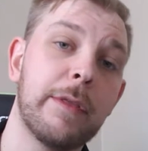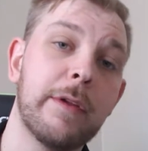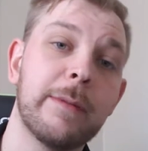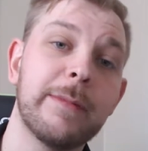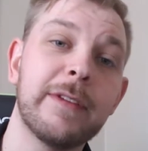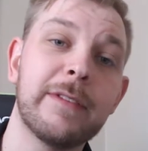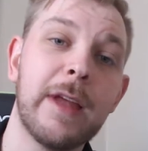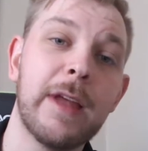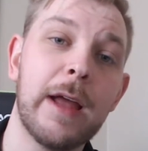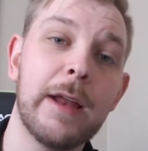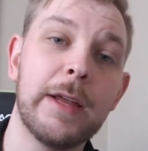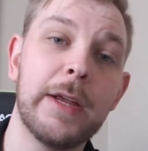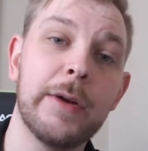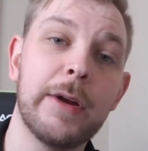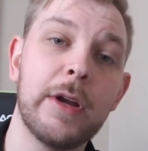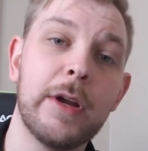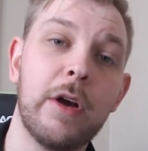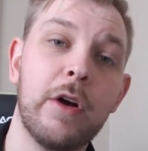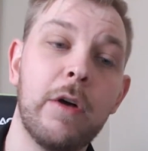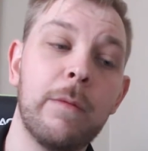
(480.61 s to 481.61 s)
thermostat here
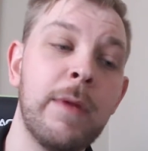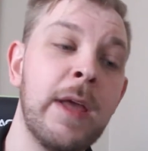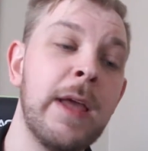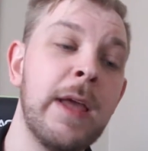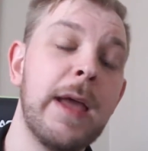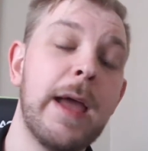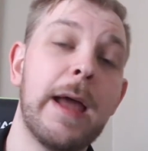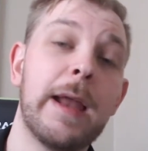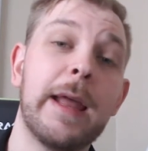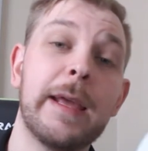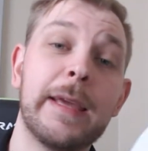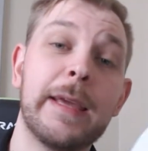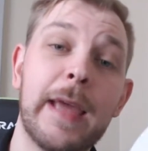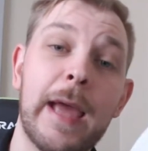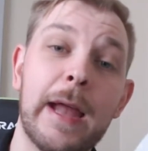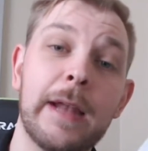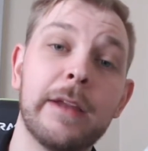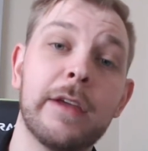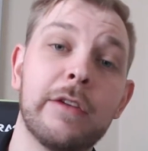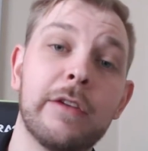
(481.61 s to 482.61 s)
at home, and I
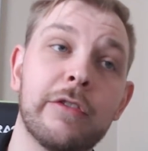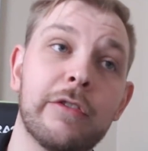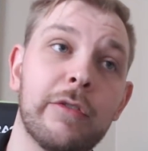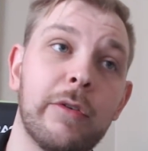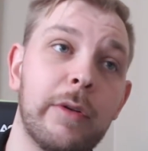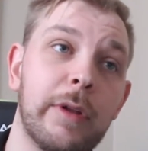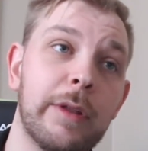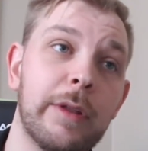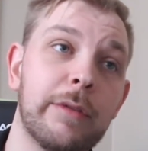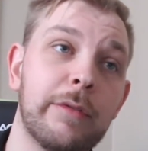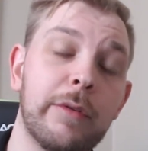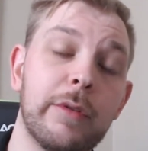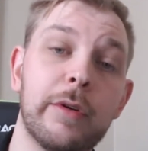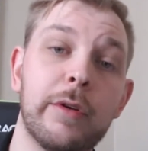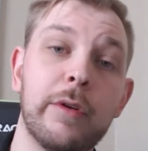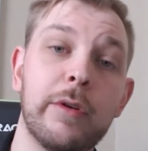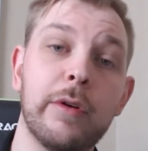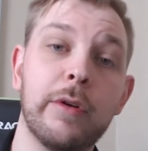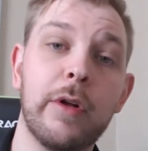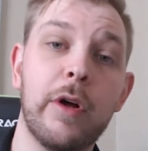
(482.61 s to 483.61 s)
can control it through the
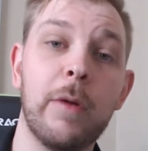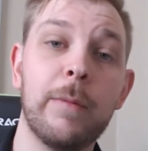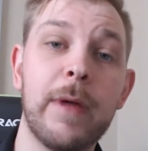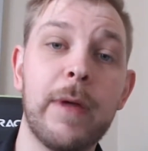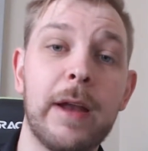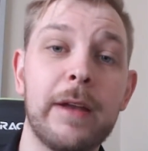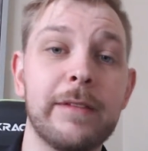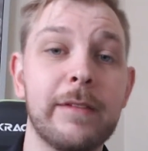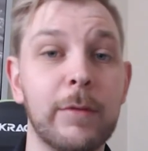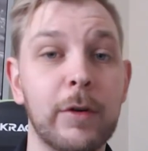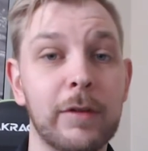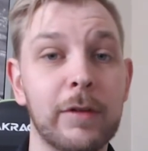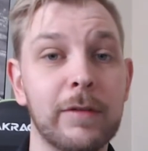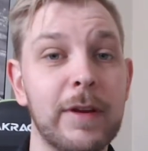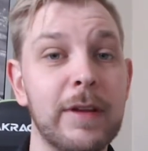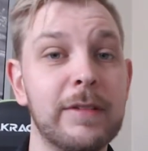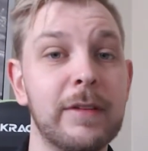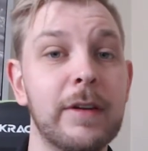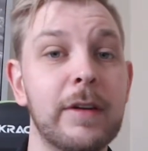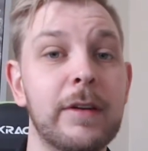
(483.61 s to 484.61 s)
Google Home. That is a more
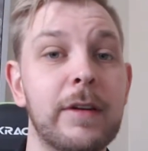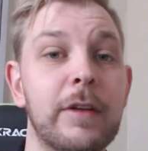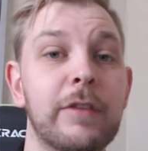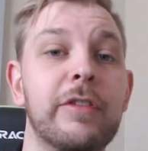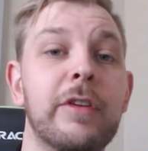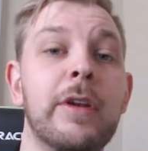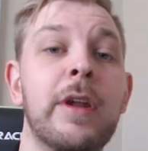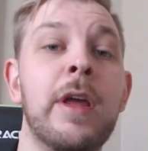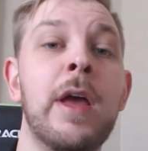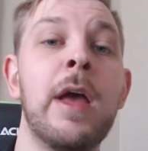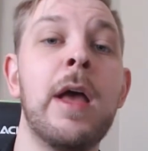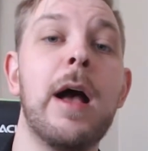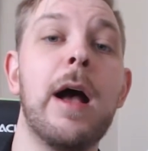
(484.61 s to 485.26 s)
recent addition.